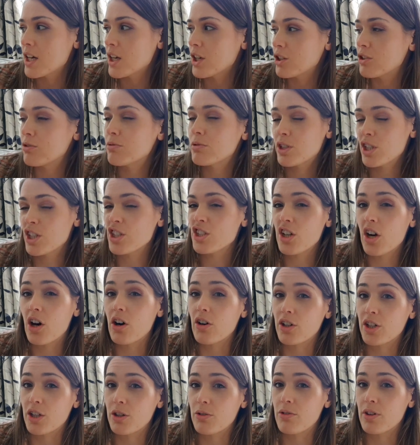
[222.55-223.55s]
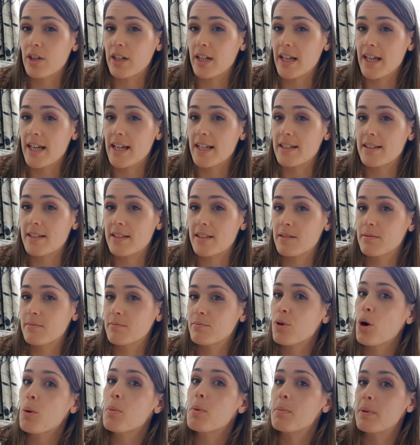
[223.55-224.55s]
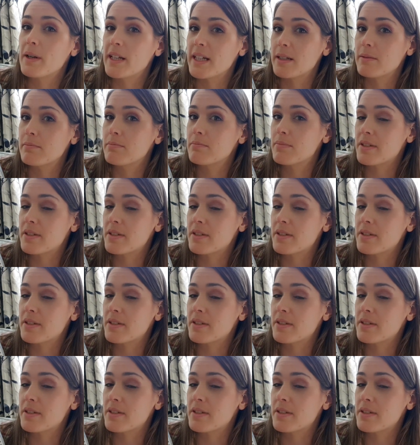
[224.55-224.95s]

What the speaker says: you could argue that it is probably